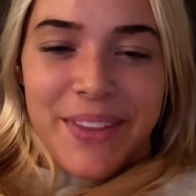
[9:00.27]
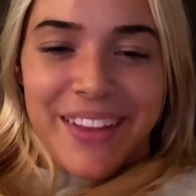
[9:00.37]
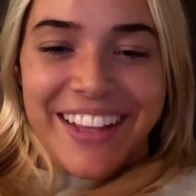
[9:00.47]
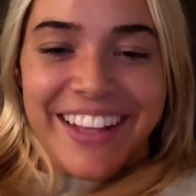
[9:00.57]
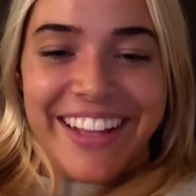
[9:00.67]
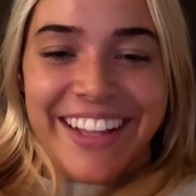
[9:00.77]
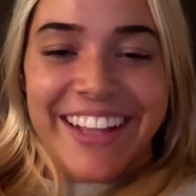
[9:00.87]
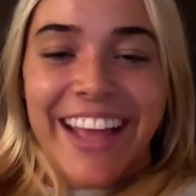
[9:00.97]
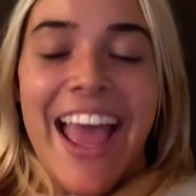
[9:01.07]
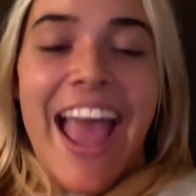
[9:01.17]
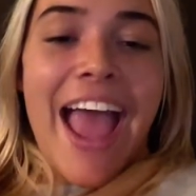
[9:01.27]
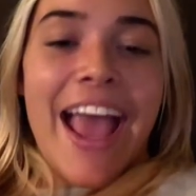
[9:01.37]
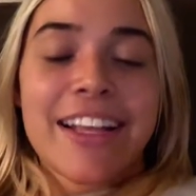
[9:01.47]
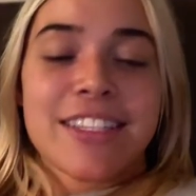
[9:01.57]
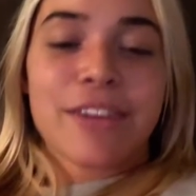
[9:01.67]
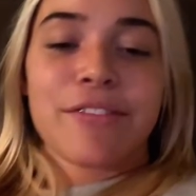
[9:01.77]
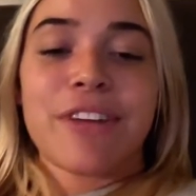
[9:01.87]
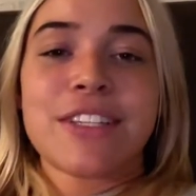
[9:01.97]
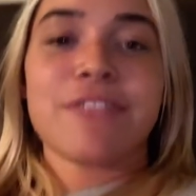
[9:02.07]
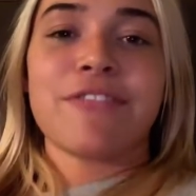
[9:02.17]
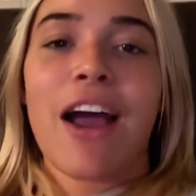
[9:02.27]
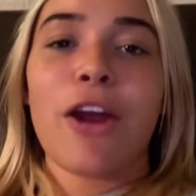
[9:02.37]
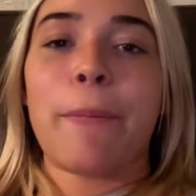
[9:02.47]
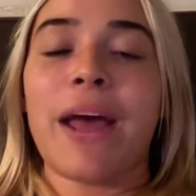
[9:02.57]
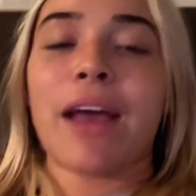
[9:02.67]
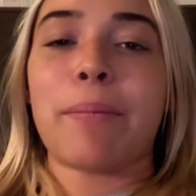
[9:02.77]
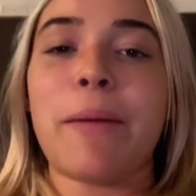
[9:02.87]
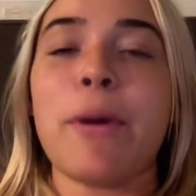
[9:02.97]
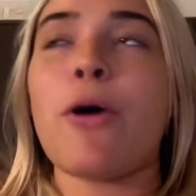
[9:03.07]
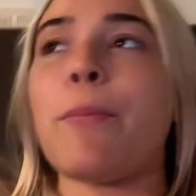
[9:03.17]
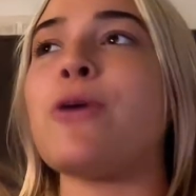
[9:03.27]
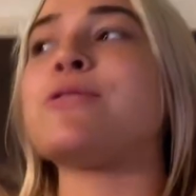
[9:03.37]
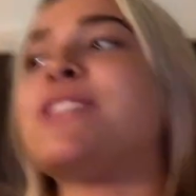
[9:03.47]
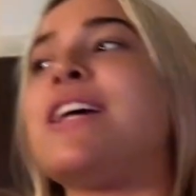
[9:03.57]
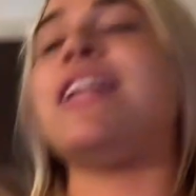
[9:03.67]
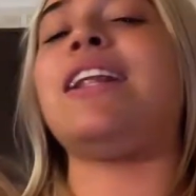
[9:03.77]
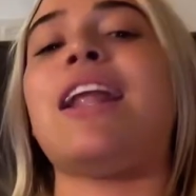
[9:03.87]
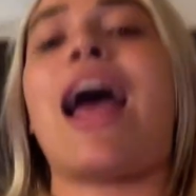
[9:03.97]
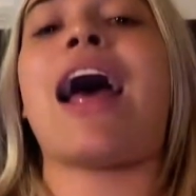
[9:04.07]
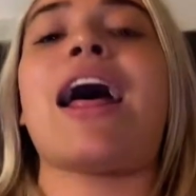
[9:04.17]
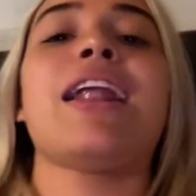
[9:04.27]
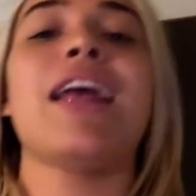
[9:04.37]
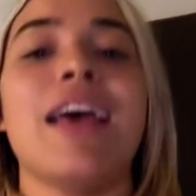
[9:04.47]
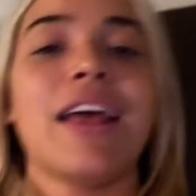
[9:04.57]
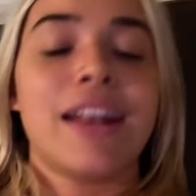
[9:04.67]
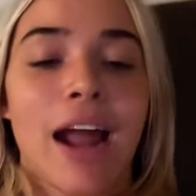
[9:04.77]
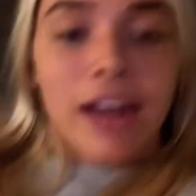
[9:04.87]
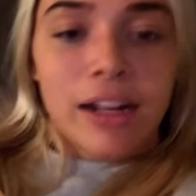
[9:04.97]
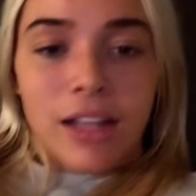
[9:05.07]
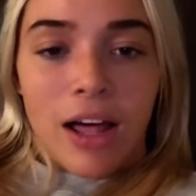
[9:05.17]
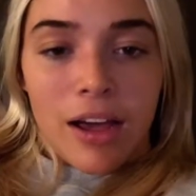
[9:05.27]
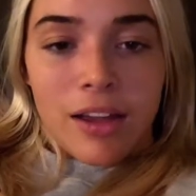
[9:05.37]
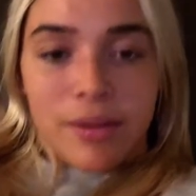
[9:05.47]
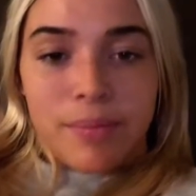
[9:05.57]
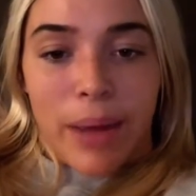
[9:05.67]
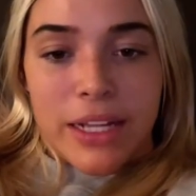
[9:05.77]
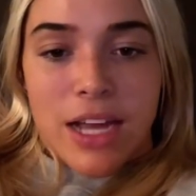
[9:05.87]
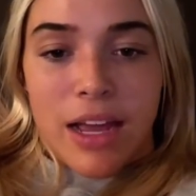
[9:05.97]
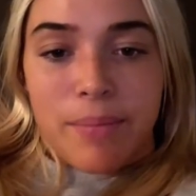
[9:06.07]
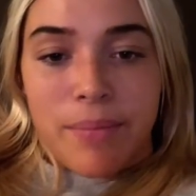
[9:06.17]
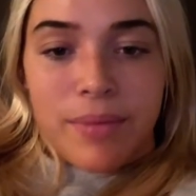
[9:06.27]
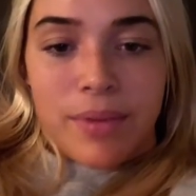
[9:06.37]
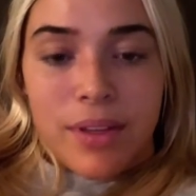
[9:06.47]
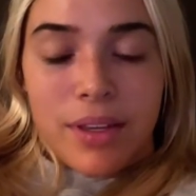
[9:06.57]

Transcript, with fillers: Mm -hmm. It's a it's a fire pick. Maybe I'll post it in at nine o'clock my time.